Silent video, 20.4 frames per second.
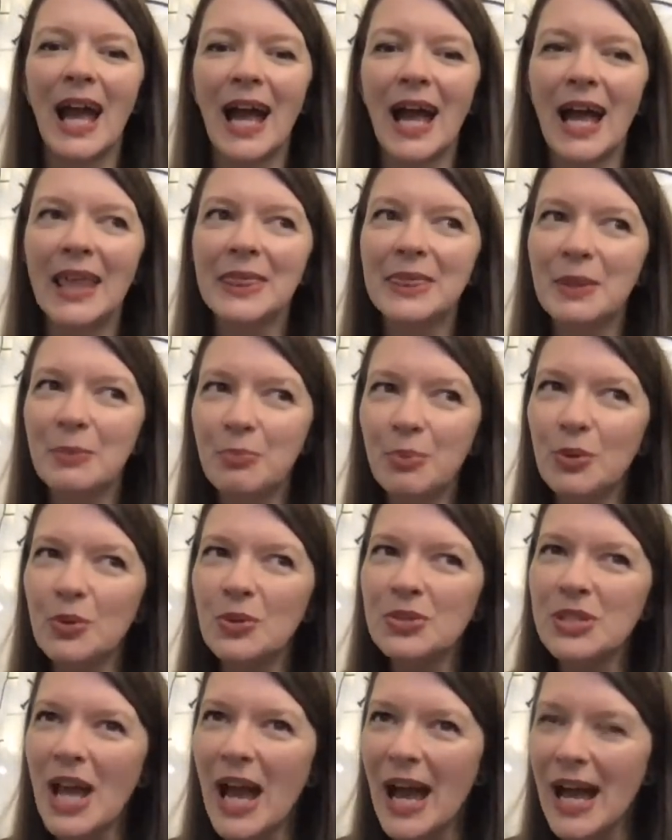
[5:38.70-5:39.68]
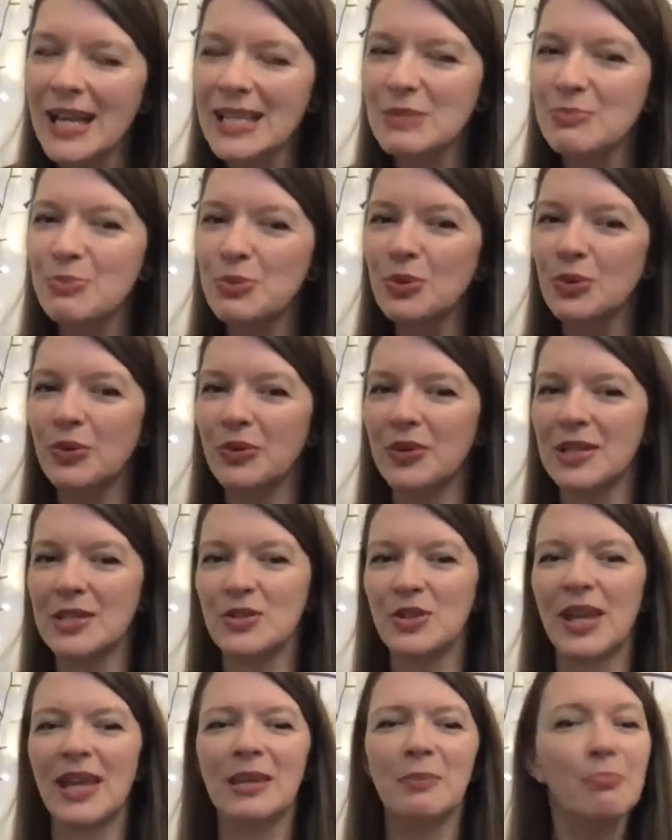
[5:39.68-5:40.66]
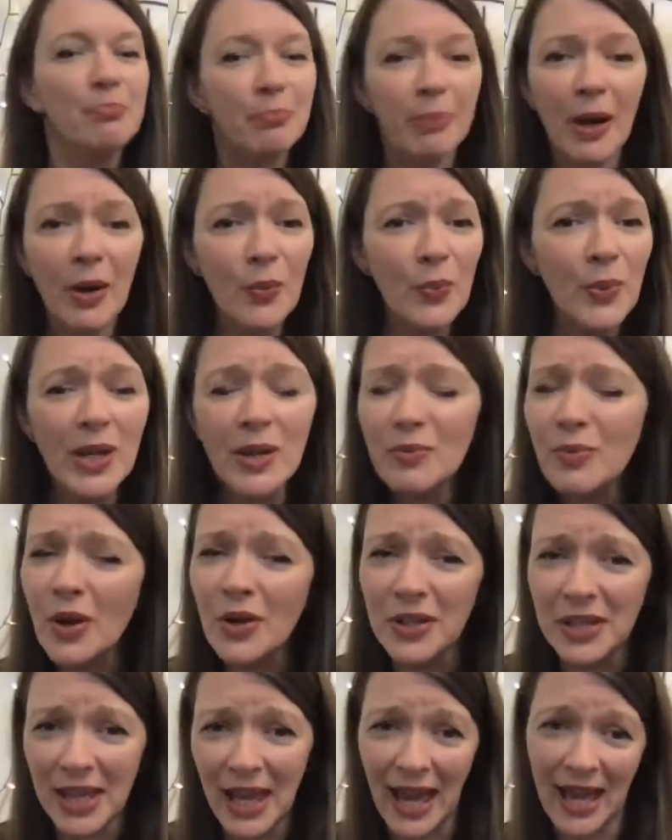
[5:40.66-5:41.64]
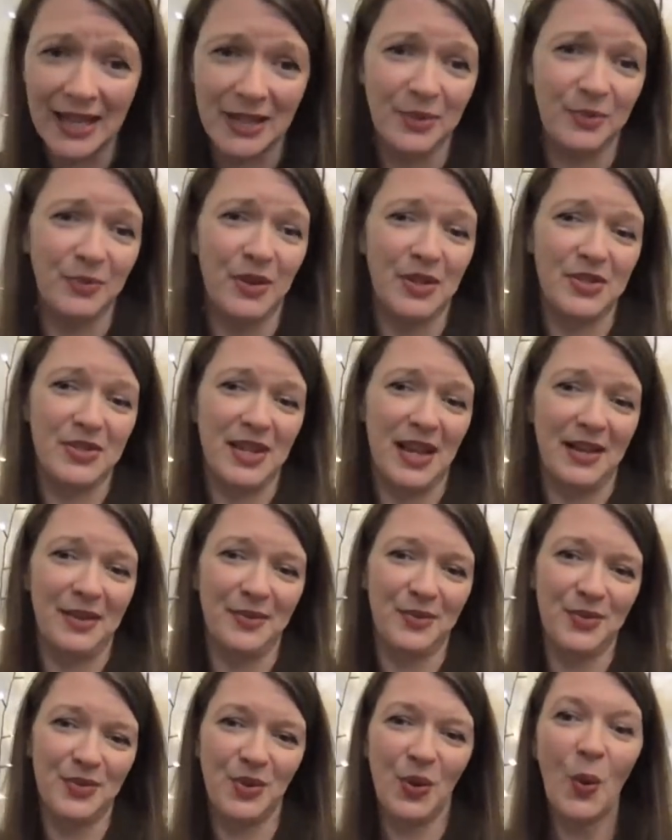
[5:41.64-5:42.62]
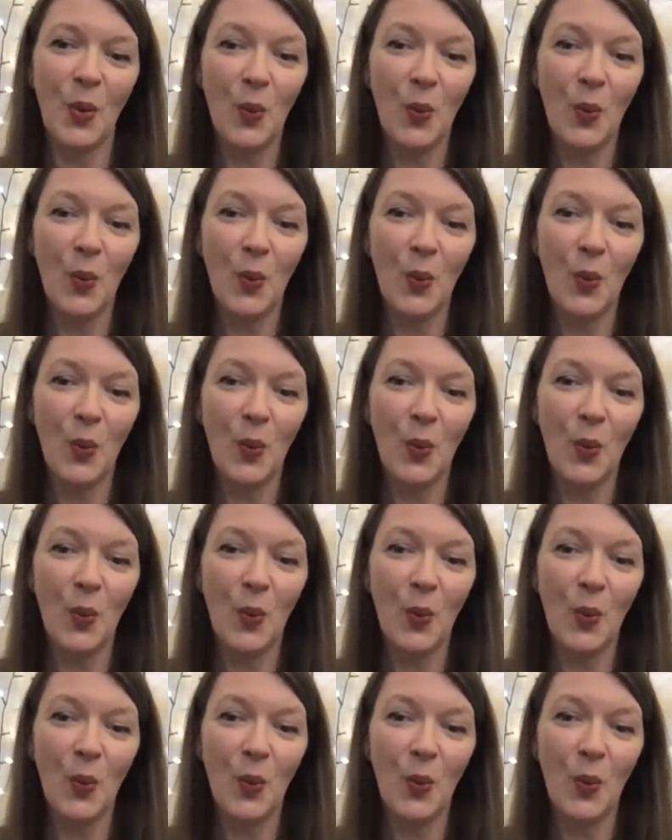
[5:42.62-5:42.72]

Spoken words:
the border has brought things together, but we're running ahead of ourselves.